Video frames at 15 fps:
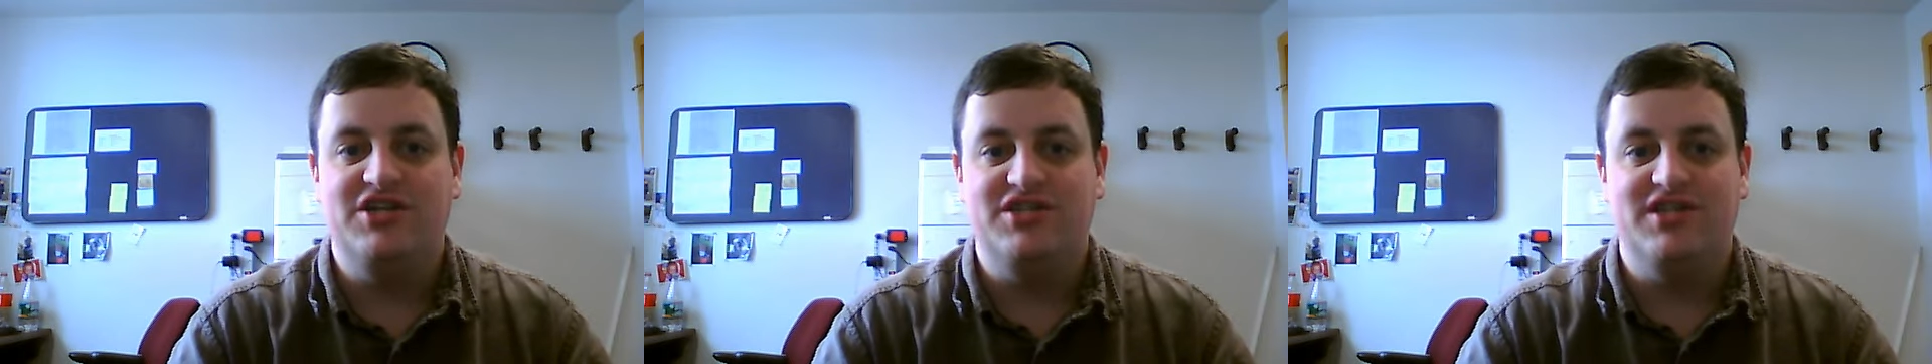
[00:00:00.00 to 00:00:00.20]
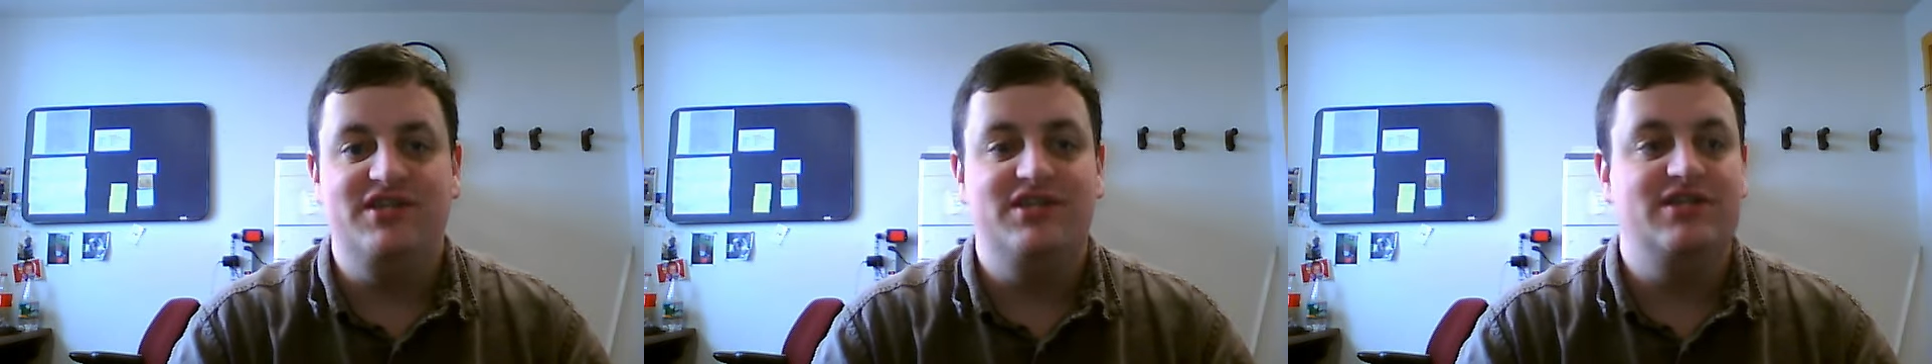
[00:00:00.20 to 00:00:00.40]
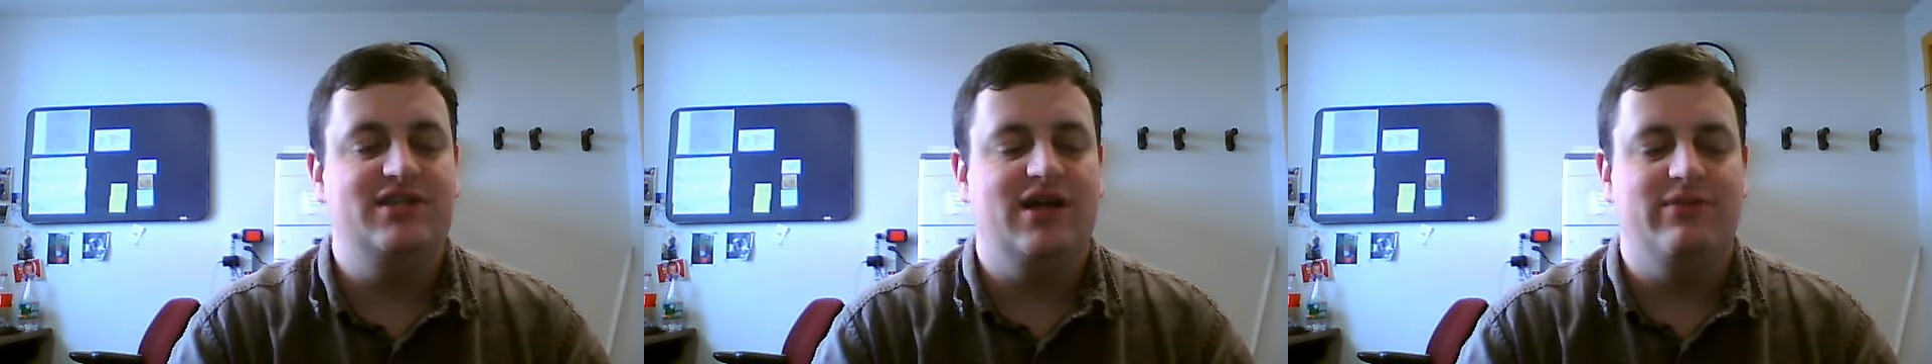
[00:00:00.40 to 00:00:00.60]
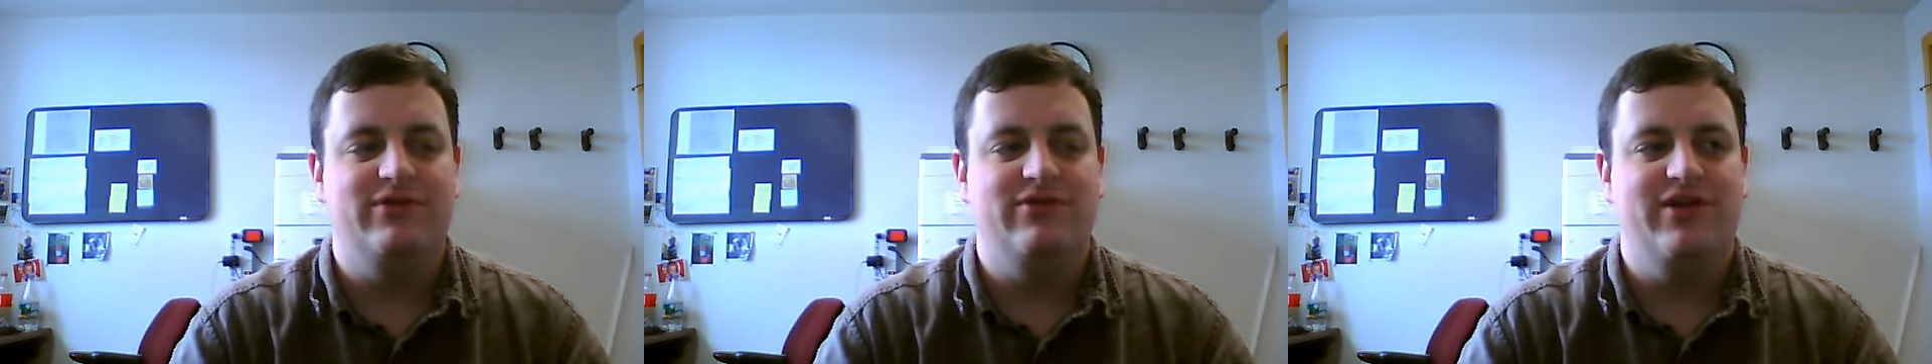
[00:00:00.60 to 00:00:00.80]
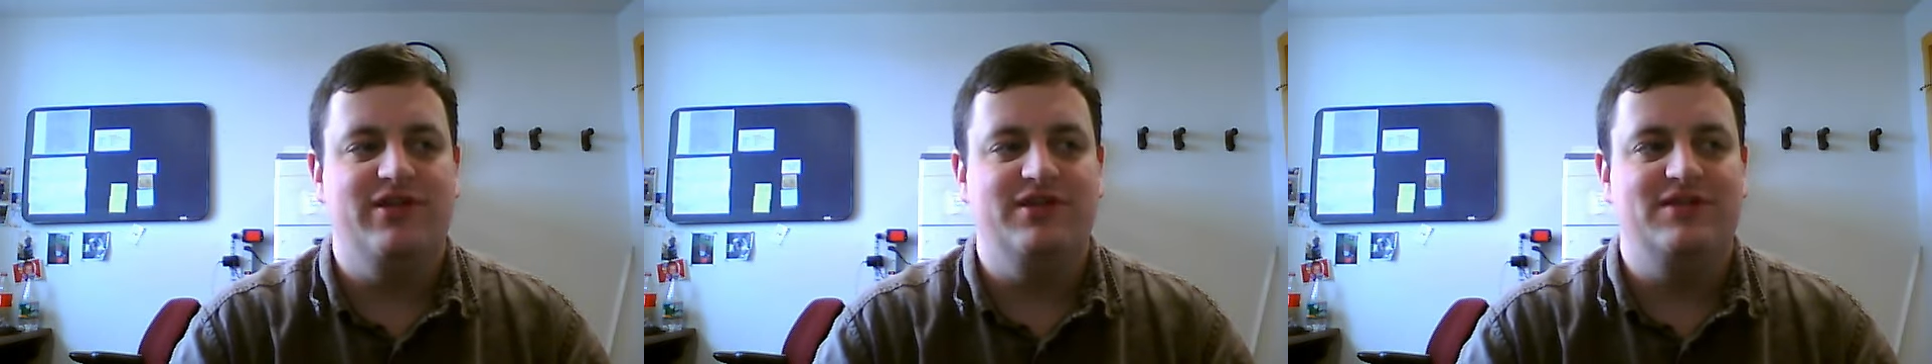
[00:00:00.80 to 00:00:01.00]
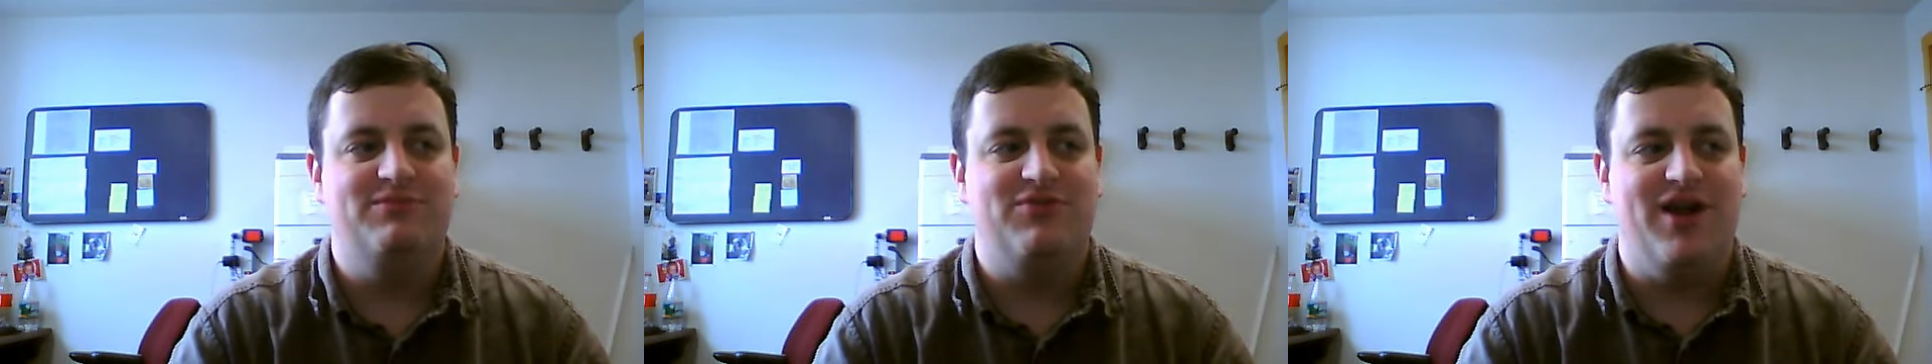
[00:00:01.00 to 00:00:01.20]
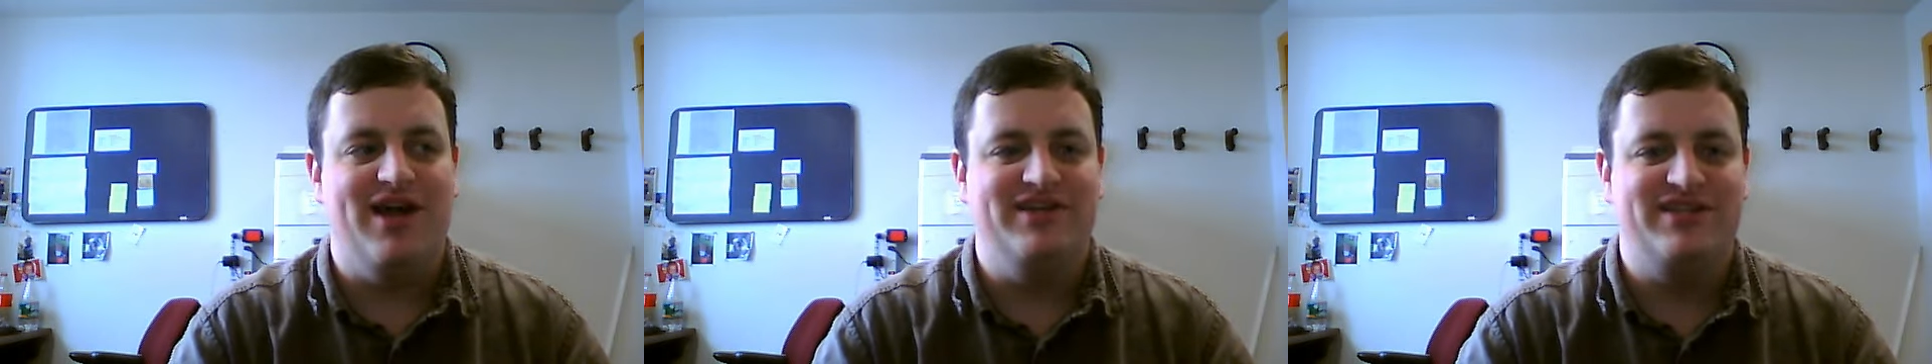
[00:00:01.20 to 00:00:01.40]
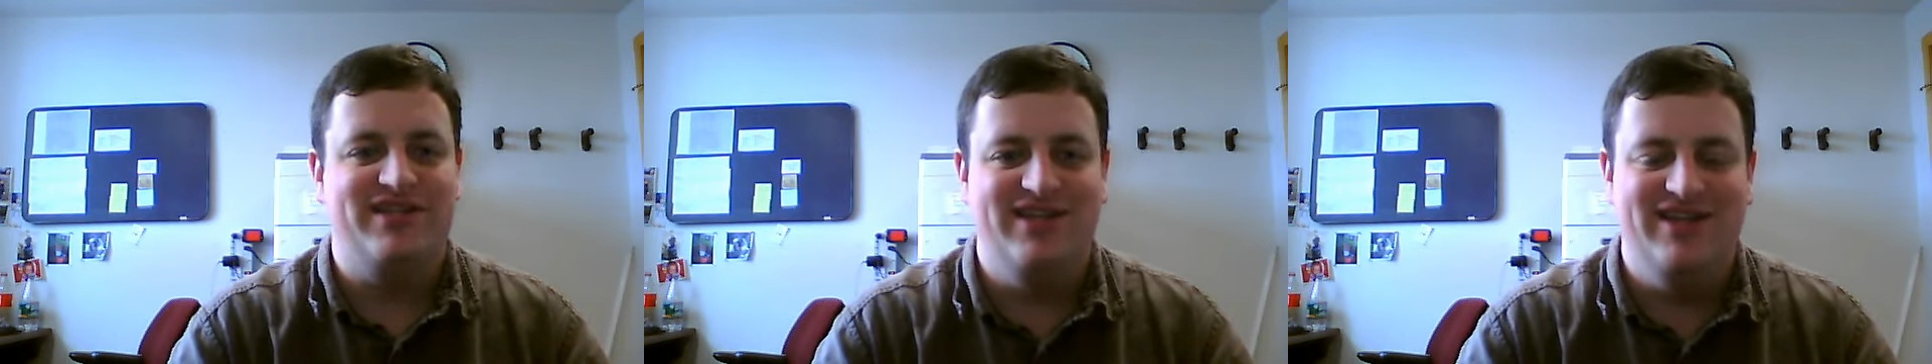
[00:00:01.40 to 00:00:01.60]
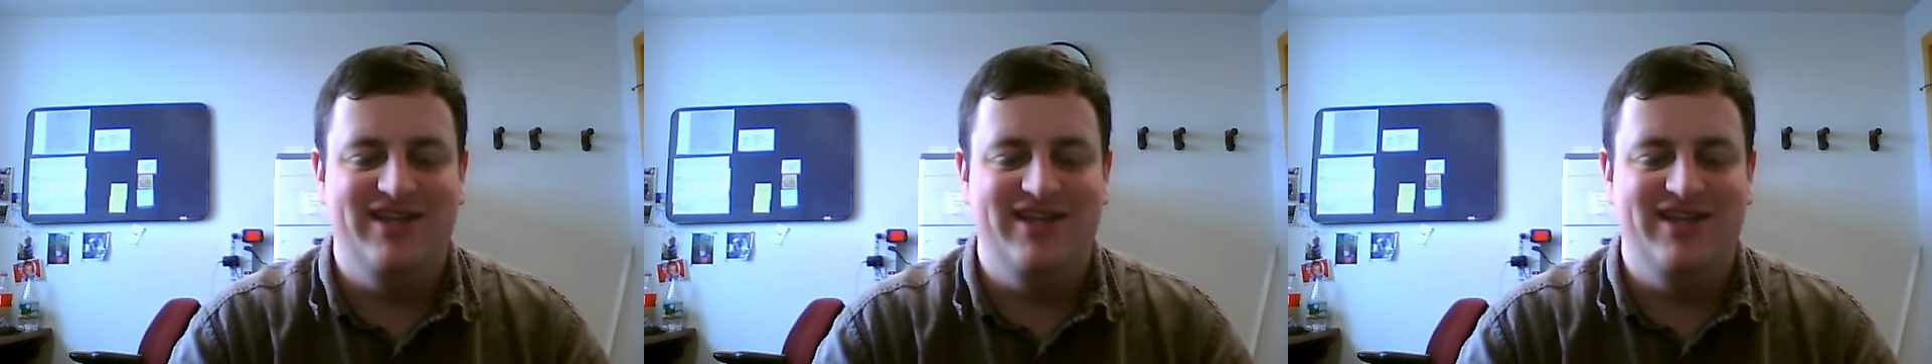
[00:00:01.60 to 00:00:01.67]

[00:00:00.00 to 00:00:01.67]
this, I'll be greatly surprised.